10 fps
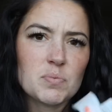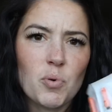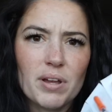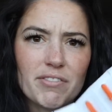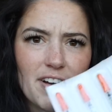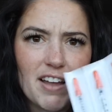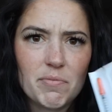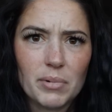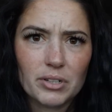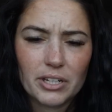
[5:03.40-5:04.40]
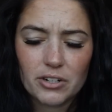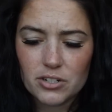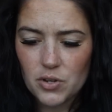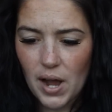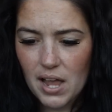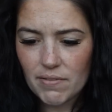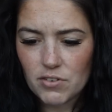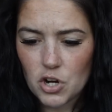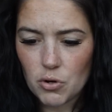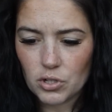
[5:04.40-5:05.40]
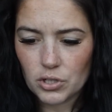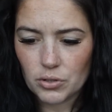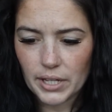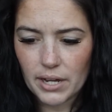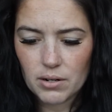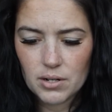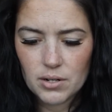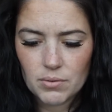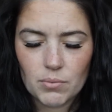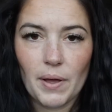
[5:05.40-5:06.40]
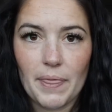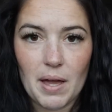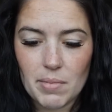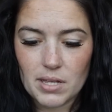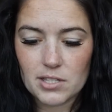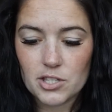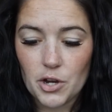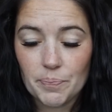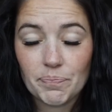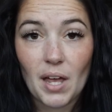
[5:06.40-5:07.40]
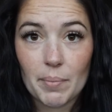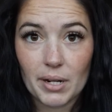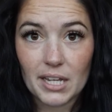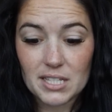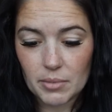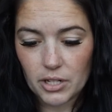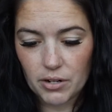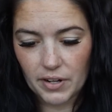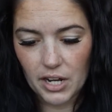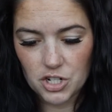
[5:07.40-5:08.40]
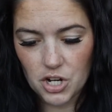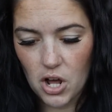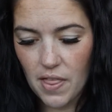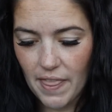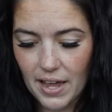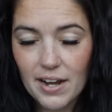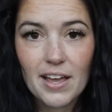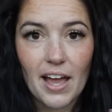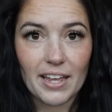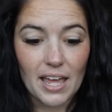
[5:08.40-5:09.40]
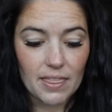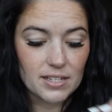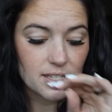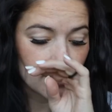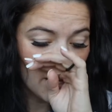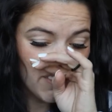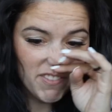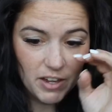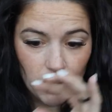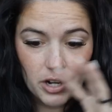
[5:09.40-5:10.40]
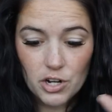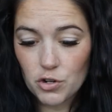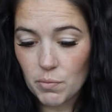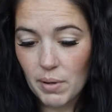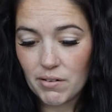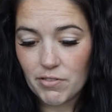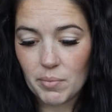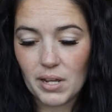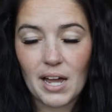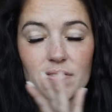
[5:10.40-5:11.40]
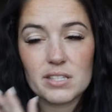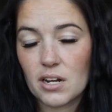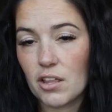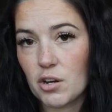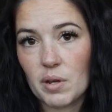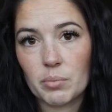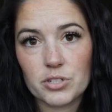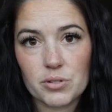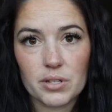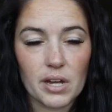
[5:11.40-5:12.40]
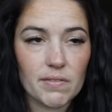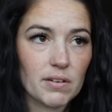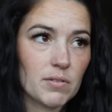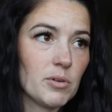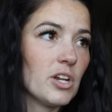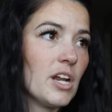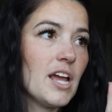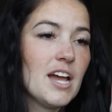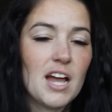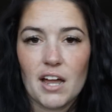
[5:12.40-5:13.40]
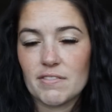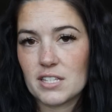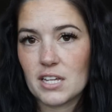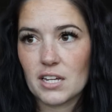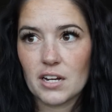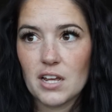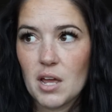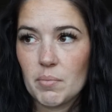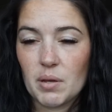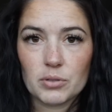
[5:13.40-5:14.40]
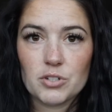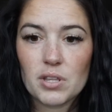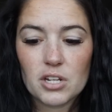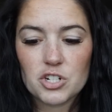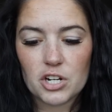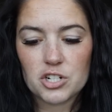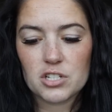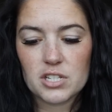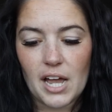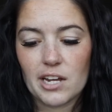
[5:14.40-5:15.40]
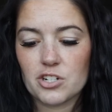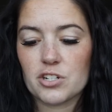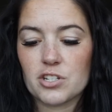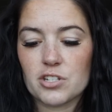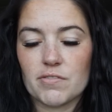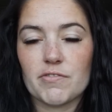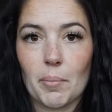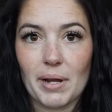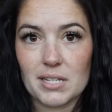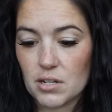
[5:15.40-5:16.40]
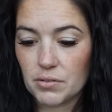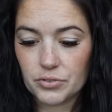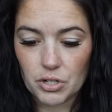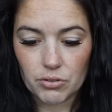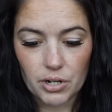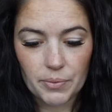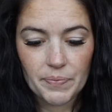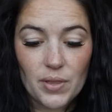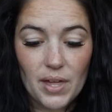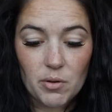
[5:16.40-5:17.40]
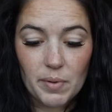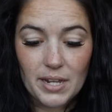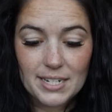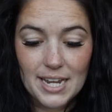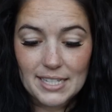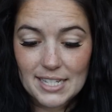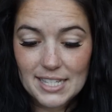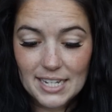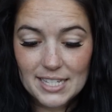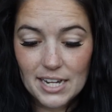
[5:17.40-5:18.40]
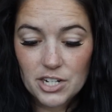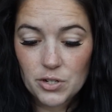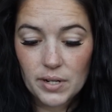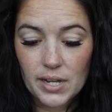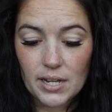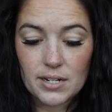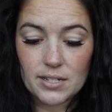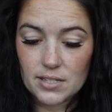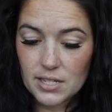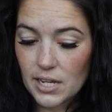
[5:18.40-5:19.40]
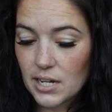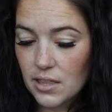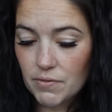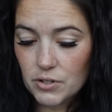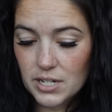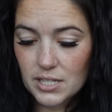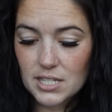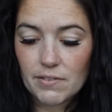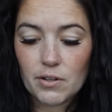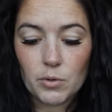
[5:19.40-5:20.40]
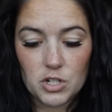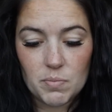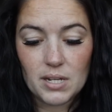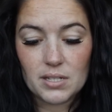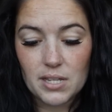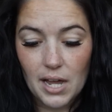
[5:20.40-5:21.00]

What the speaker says: is 0.5 milliliters, so I have no clue like what that means. So I'm gonna get some clarification on that. Again, this is a very new med for me. I've seen other people do it in the IVF community. I've seen people do the injections. I just, for myself, don't know. that would be 10-6 I do it. It doesn't say anything for 10-7, which means